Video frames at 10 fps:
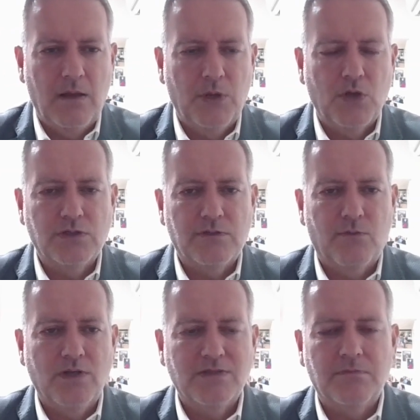because of
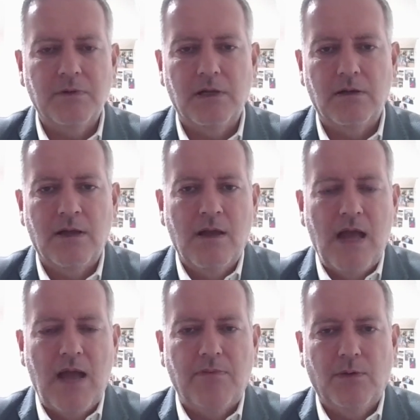what's been
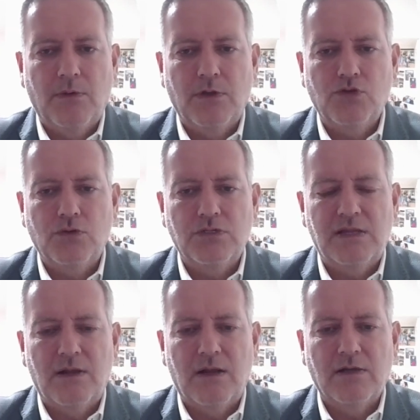happening with the Jews
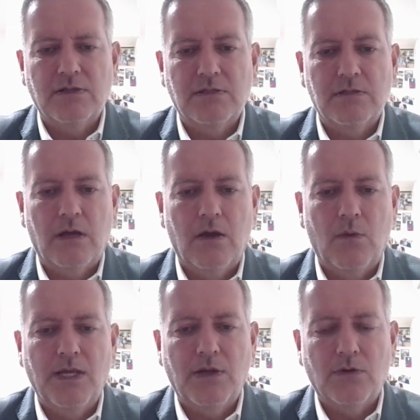in the last
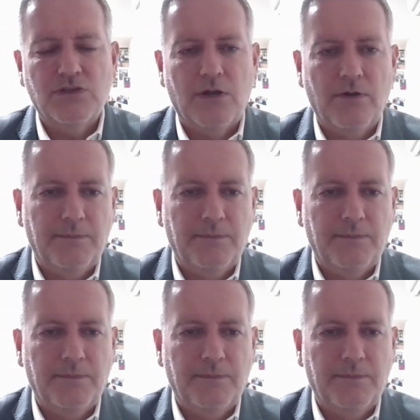week or so.